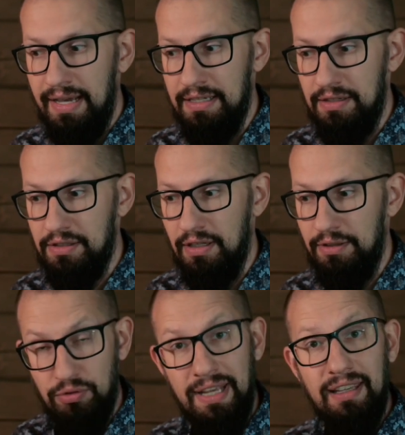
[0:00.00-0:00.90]
And
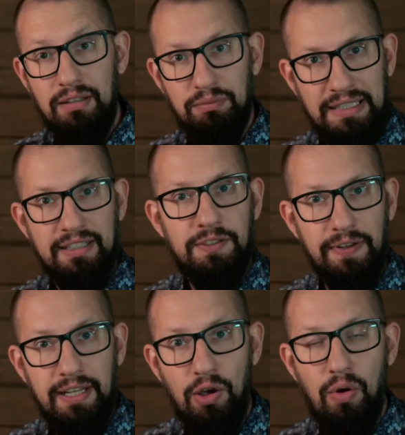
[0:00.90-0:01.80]
today, in this
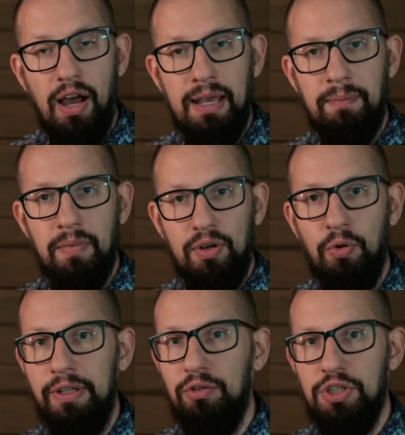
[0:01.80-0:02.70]
video, I'm
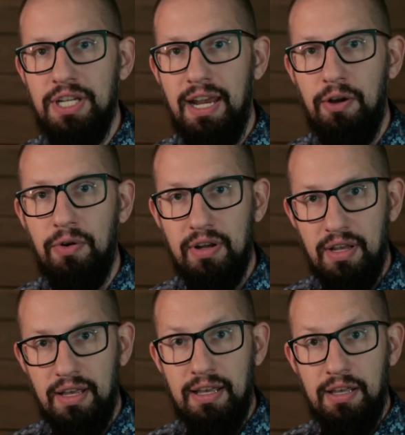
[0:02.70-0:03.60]
going to share
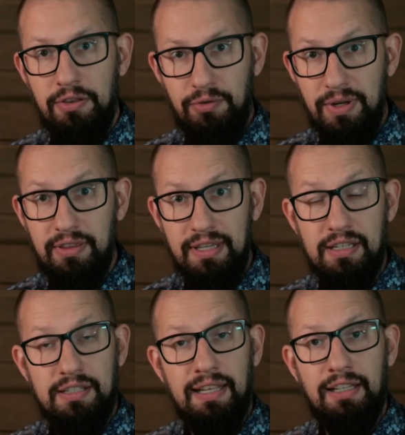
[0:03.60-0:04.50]
3
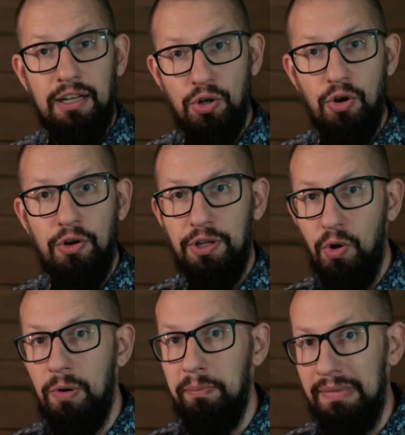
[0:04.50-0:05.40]
things that can turn
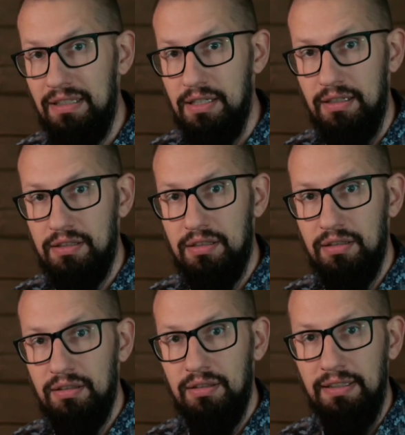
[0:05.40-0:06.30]
your meetings
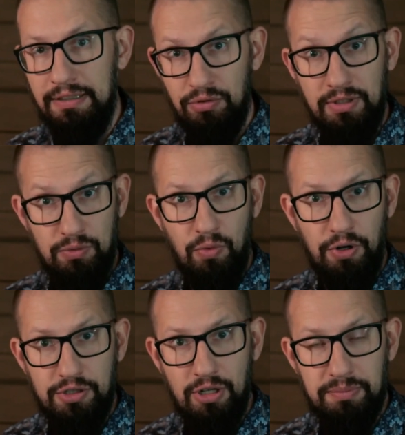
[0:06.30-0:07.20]
into these
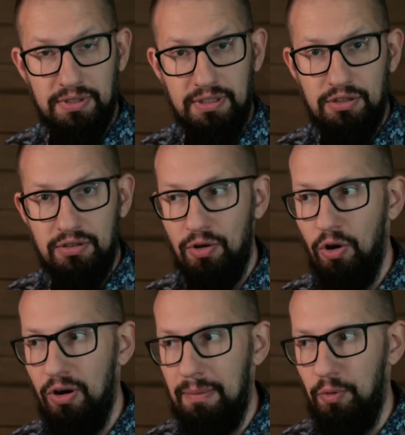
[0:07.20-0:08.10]
workshops, these
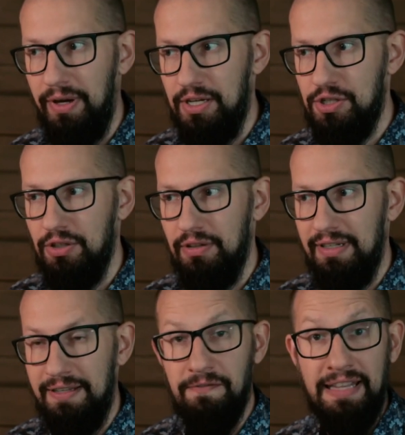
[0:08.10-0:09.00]

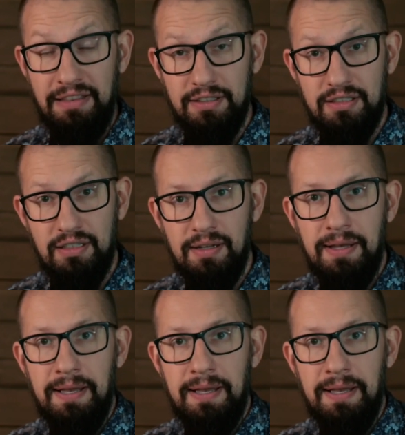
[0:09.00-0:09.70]
collaboration events.